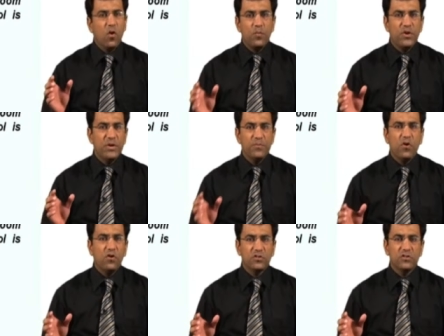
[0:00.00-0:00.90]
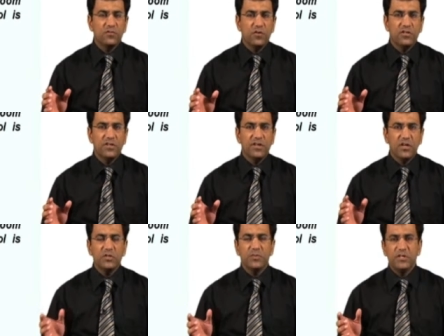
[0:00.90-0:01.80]
complaint box for their
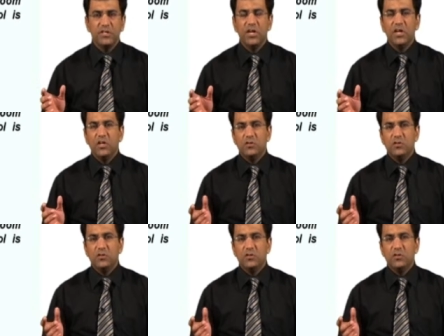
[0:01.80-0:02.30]
customers,